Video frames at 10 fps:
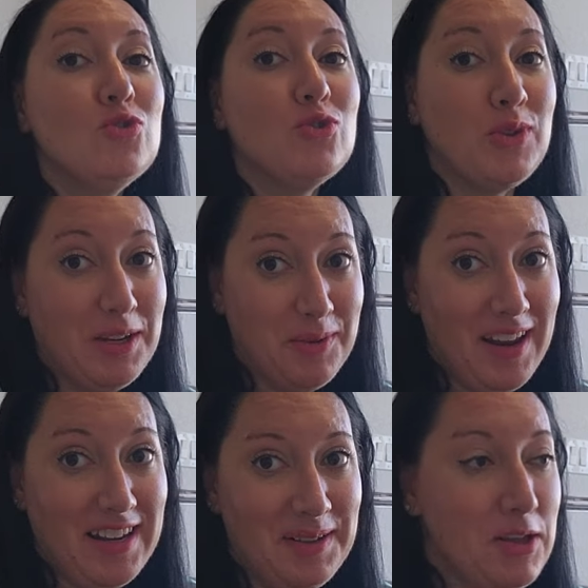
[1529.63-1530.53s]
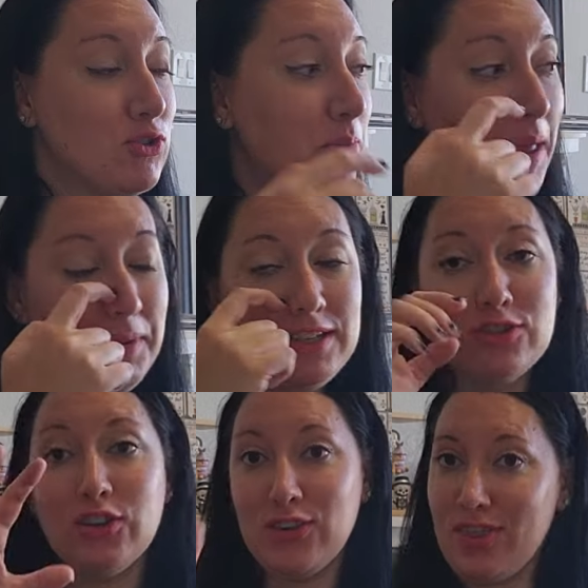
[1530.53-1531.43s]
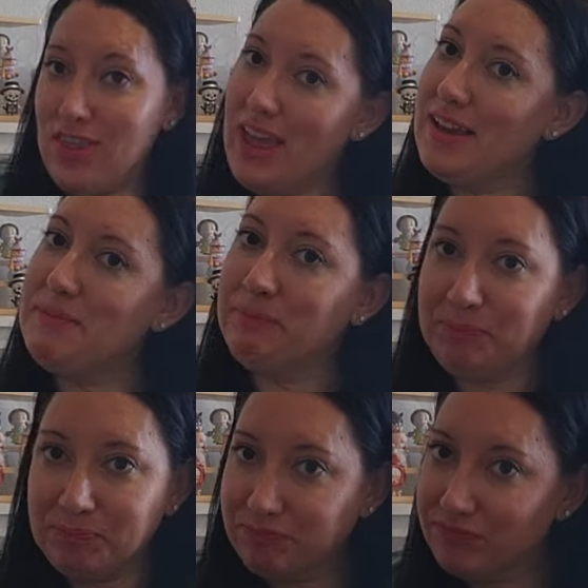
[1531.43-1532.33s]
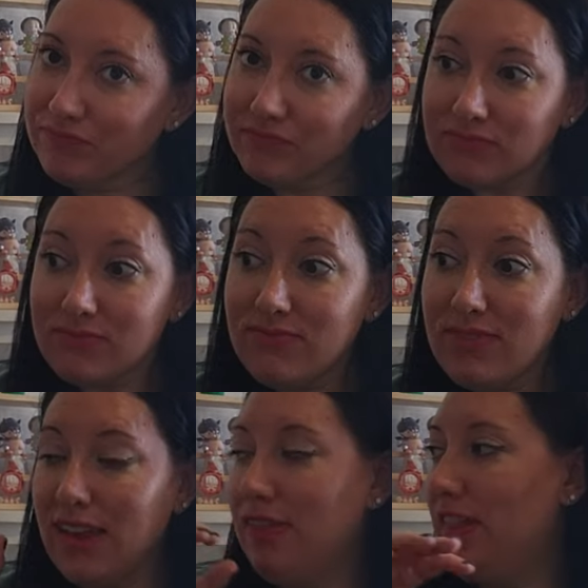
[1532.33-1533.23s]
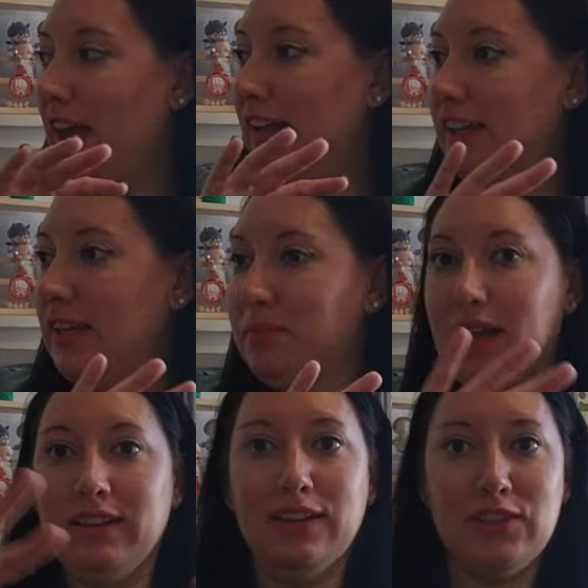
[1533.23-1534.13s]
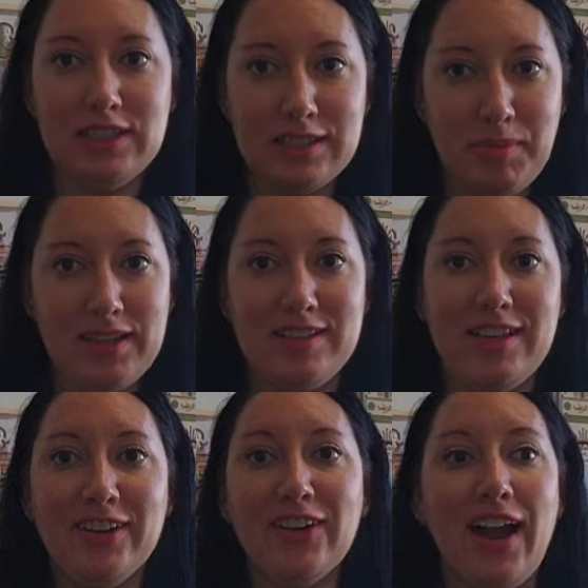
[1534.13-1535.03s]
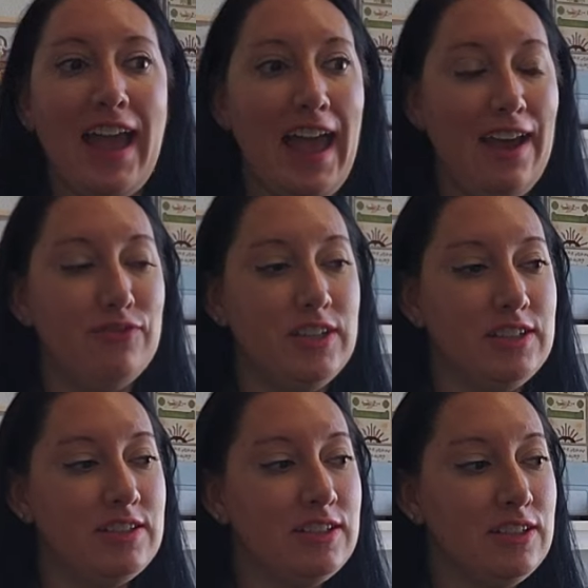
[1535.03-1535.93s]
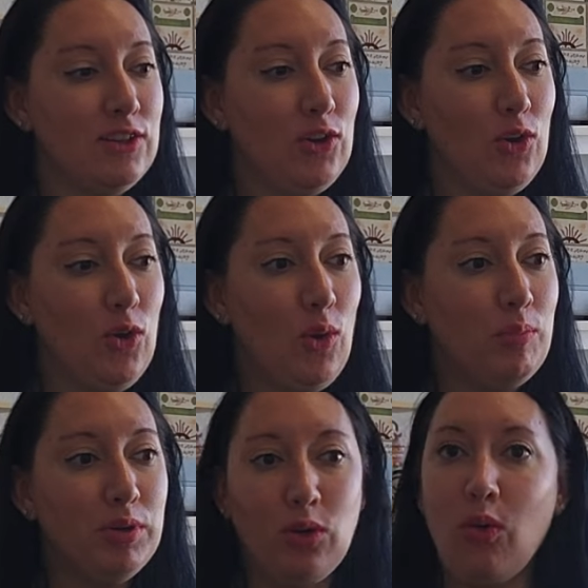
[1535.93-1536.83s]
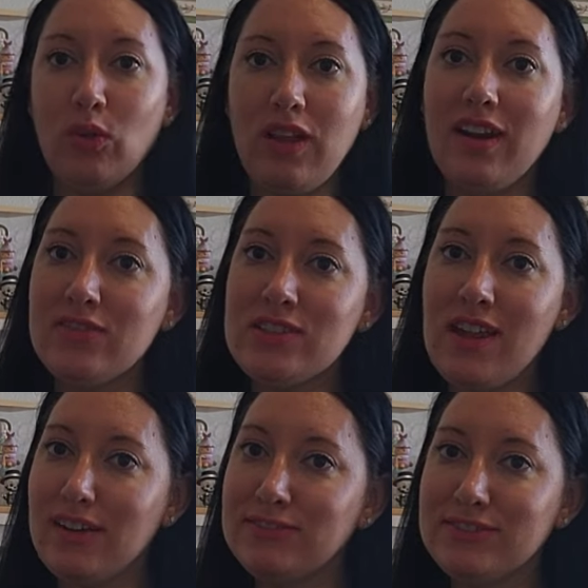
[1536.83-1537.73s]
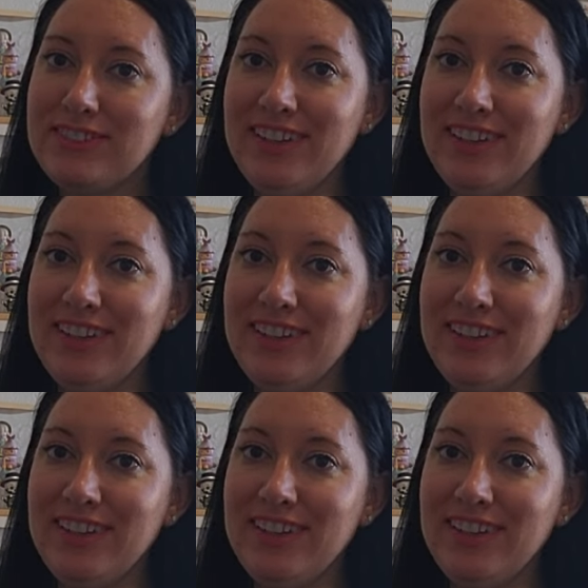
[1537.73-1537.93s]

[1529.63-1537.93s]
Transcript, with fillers: So get ready. So maybe it's a good thing that in my living space here, I haven't put a whole lot of stuff